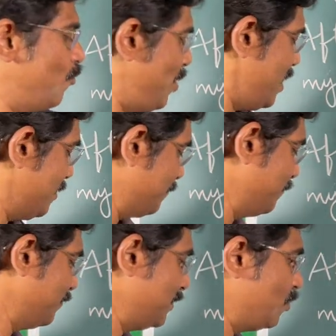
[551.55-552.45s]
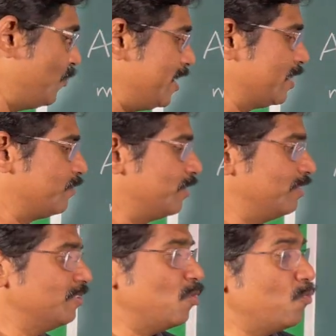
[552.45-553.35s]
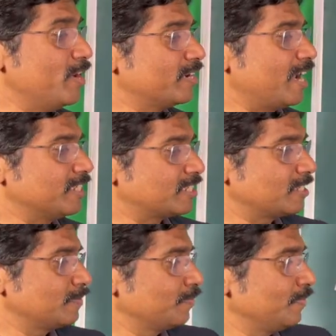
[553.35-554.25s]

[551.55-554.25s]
when, wherever, whereas,